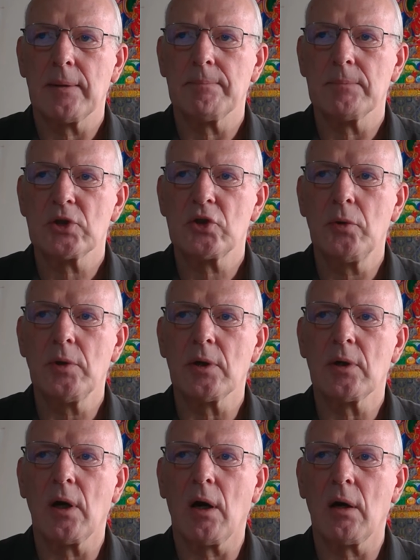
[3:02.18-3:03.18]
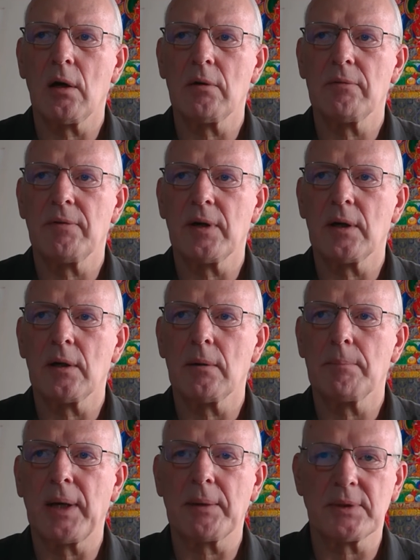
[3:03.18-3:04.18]
student of
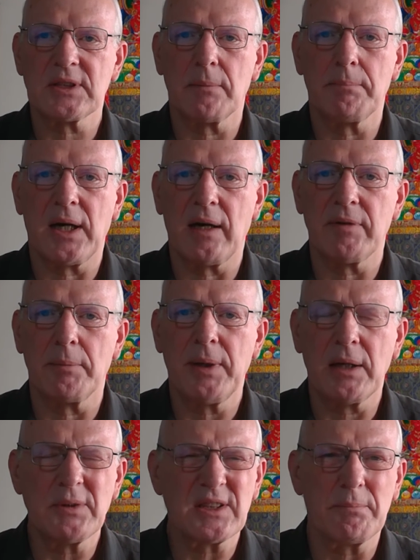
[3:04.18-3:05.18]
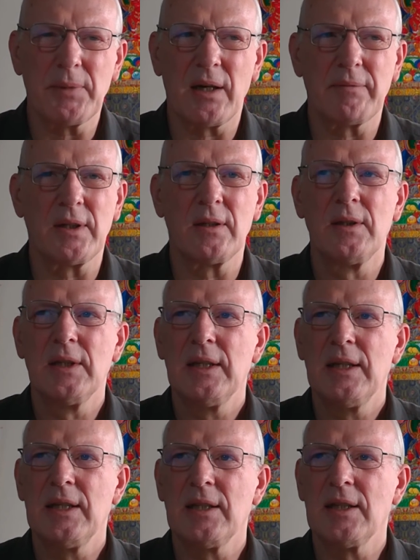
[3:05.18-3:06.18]
Padmasambhava. Padmasambhava
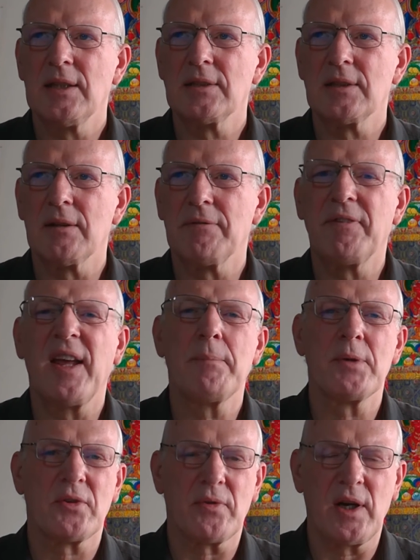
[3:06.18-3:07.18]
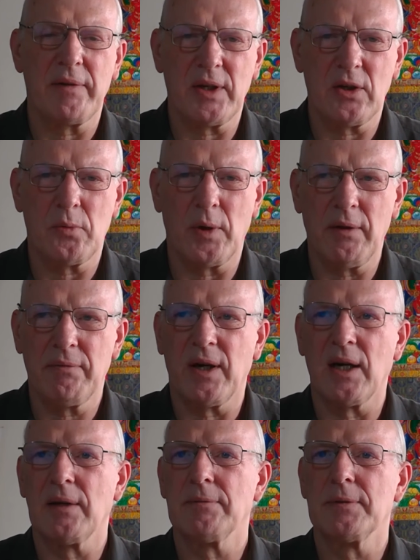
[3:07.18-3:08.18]
is famous for having
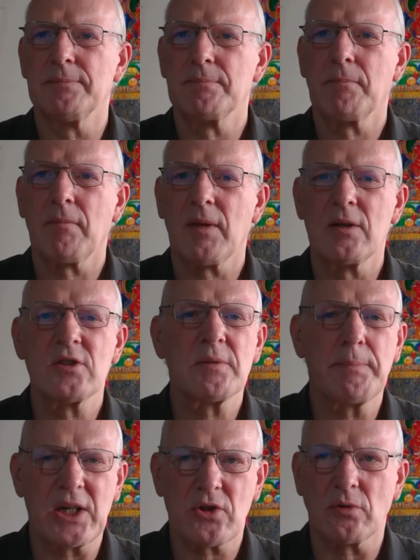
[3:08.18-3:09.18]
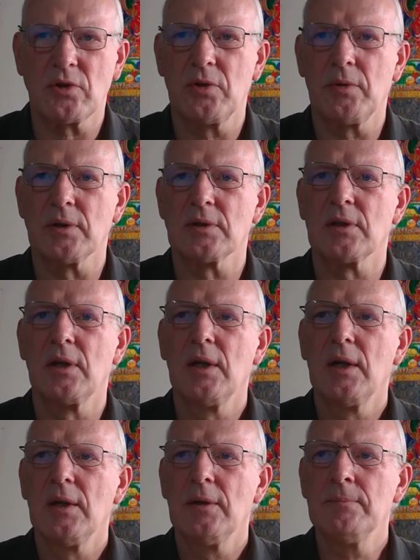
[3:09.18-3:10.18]
25 special students.
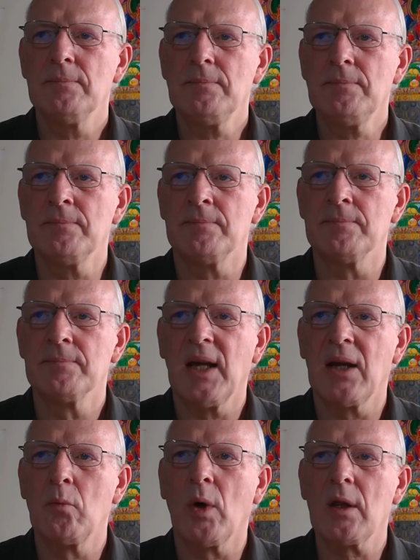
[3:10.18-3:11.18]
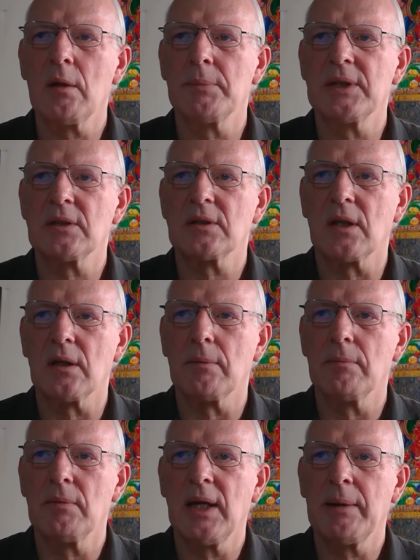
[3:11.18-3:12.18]
And one of them is
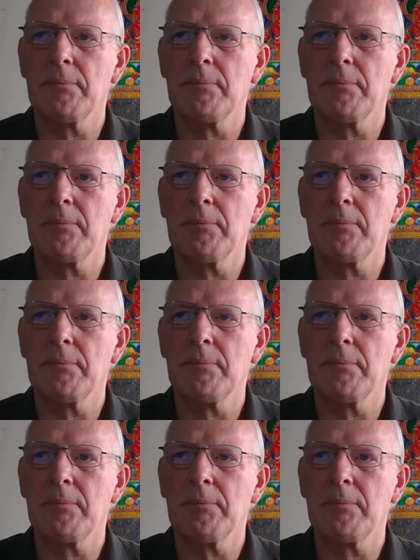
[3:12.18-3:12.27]
named